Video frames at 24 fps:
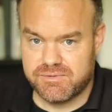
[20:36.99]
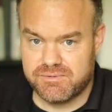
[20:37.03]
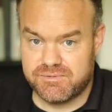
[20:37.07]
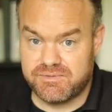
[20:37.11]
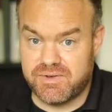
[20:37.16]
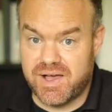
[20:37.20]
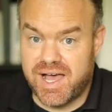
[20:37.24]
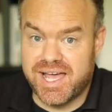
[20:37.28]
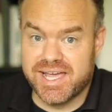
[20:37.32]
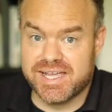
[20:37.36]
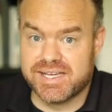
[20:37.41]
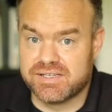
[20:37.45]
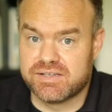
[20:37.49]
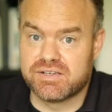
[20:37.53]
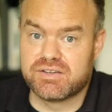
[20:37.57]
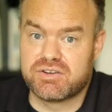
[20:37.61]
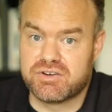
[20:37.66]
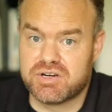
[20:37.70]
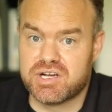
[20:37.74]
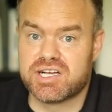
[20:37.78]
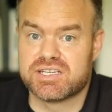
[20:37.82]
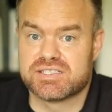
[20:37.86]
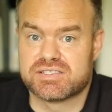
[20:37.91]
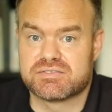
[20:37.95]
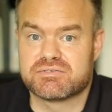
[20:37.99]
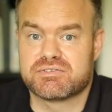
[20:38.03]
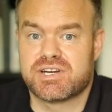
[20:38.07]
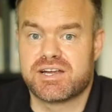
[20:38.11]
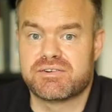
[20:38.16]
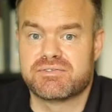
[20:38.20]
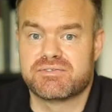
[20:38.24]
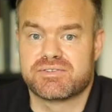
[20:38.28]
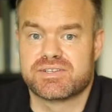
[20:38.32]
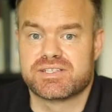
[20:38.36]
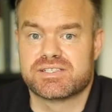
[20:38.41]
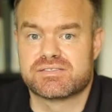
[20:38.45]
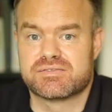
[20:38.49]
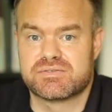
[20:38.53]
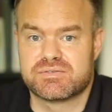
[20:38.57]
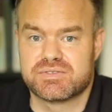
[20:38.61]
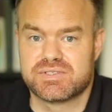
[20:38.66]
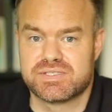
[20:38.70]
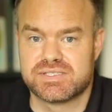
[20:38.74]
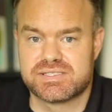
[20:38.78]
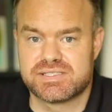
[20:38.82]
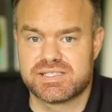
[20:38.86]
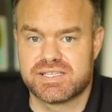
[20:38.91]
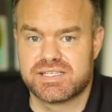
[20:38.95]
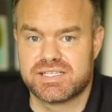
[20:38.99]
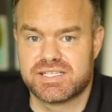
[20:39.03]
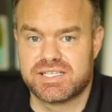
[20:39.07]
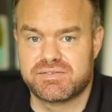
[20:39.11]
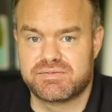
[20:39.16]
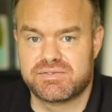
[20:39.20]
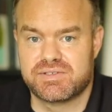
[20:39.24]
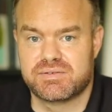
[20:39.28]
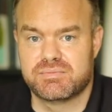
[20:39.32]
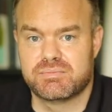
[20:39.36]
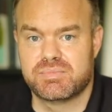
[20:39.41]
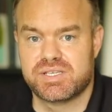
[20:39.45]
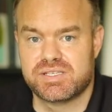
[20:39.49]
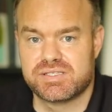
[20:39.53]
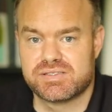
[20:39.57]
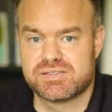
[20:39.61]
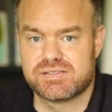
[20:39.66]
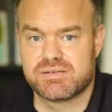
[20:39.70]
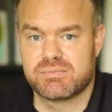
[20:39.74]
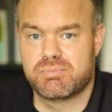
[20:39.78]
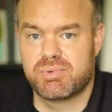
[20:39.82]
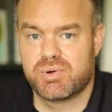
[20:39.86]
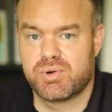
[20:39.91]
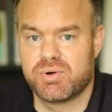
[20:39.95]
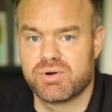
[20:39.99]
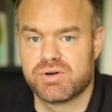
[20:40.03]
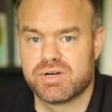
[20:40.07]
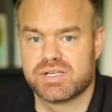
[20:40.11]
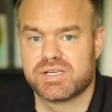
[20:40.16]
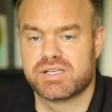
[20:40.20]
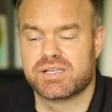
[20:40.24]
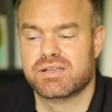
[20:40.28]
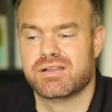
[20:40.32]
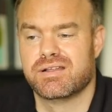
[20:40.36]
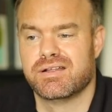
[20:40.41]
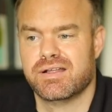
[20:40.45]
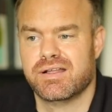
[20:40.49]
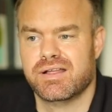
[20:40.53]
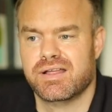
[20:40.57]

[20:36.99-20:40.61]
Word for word: find a cross-reference where this can even be supported.